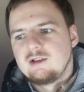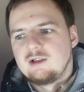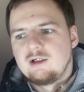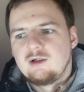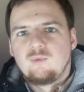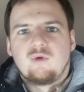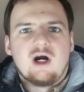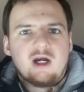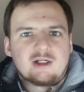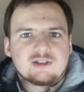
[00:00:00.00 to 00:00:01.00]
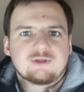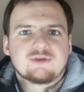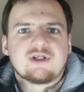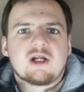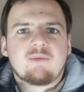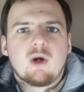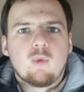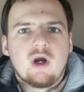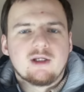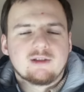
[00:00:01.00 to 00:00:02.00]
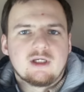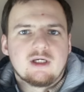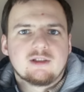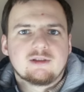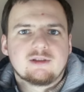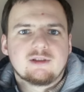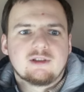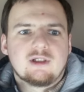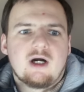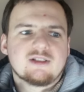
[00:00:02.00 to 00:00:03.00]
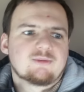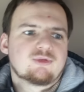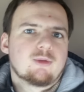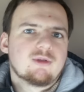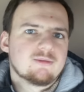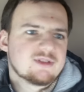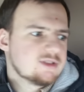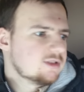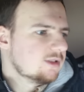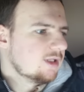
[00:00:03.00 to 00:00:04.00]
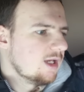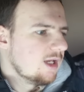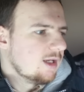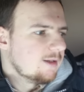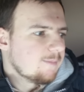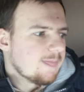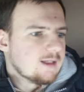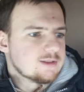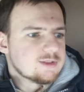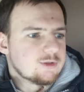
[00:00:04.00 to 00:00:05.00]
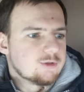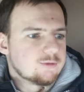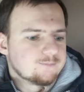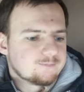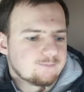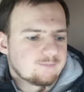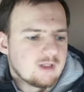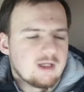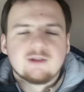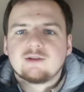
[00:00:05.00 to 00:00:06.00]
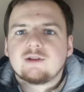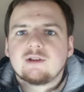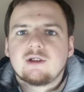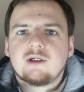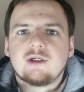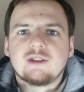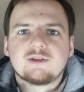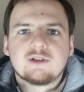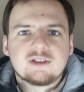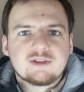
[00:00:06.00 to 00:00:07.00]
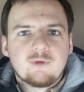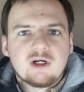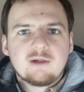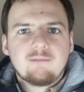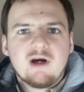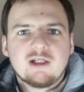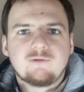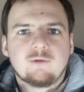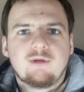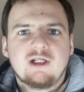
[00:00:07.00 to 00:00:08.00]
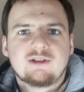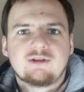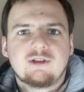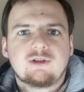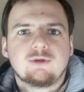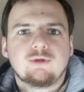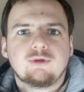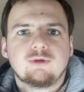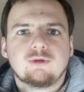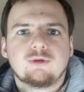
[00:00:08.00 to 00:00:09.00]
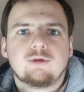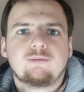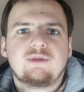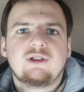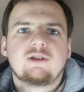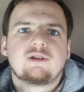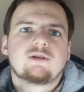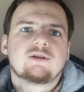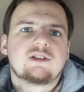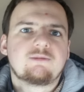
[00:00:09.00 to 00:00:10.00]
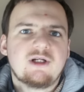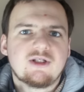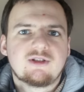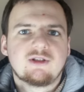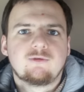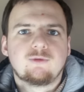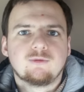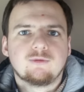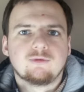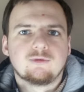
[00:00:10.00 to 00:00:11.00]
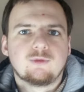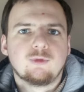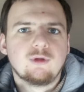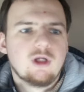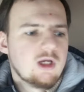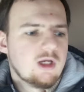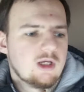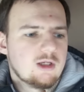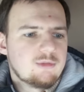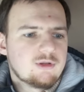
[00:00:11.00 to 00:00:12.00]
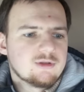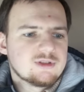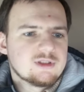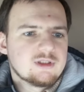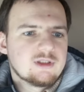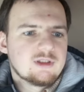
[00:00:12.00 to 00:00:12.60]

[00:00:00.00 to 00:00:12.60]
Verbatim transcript: wires to start my van and other problems. So, and it's very bad for battery to being depleted full, because